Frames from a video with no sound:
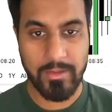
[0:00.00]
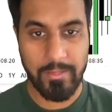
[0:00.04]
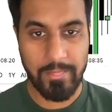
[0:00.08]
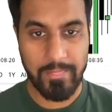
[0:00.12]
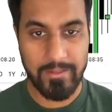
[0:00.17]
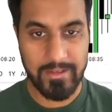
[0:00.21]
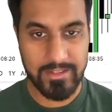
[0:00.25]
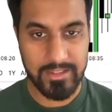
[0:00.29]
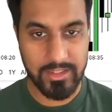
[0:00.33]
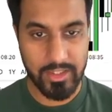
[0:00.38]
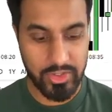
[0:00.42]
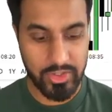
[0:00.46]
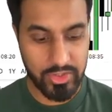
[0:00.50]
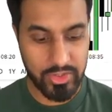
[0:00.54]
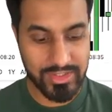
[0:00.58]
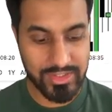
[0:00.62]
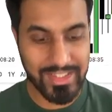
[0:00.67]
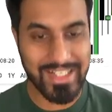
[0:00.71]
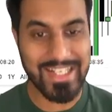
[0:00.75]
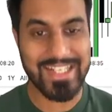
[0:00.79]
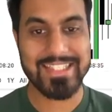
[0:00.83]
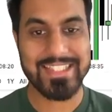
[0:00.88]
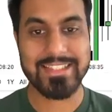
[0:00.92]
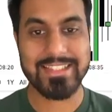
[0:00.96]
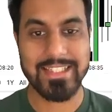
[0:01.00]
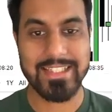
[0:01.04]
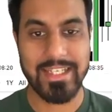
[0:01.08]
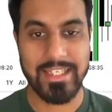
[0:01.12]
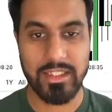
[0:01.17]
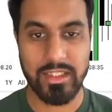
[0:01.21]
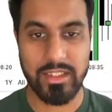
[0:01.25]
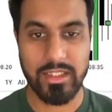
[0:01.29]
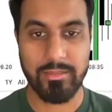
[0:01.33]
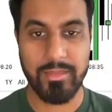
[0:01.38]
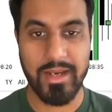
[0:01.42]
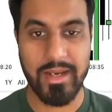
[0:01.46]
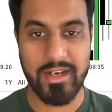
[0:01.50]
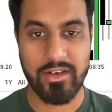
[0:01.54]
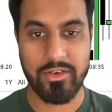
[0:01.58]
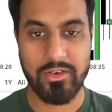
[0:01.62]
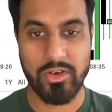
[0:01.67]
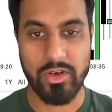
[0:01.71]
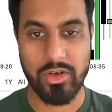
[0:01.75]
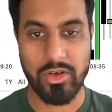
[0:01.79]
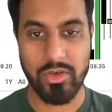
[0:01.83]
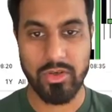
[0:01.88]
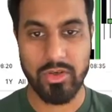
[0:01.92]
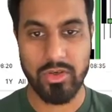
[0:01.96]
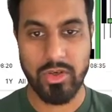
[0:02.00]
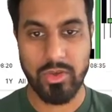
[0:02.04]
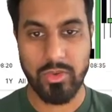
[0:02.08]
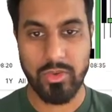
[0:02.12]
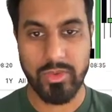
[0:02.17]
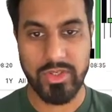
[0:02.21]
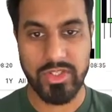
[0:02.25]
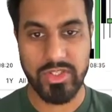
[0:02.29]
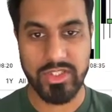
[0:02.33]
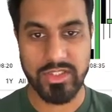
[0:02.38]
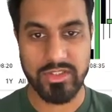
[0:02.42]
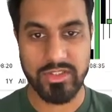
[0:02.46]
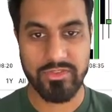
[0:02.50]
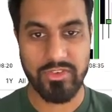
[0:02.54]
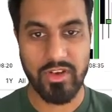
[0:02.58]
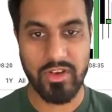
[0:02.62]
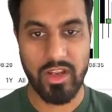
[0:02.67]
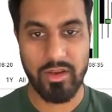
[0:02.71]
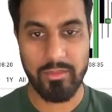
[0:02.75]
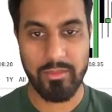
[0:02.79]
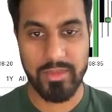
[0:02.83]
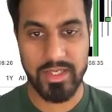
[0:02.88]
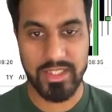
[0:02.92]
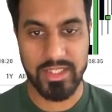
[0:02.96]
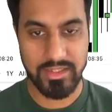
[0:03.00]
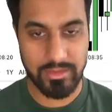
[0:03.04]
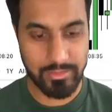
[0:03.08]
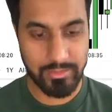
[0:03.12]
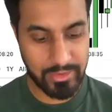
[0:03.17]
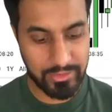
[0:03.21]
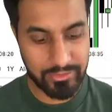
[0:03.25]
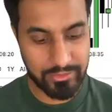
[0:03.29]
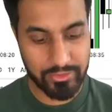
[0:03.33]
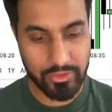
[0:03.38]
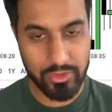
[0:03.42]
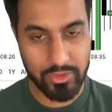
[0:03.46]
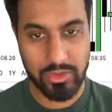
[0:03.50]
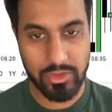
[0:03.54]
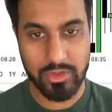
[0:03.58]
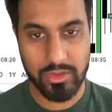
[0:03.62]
is I use an extended macro, which is 5 minutes before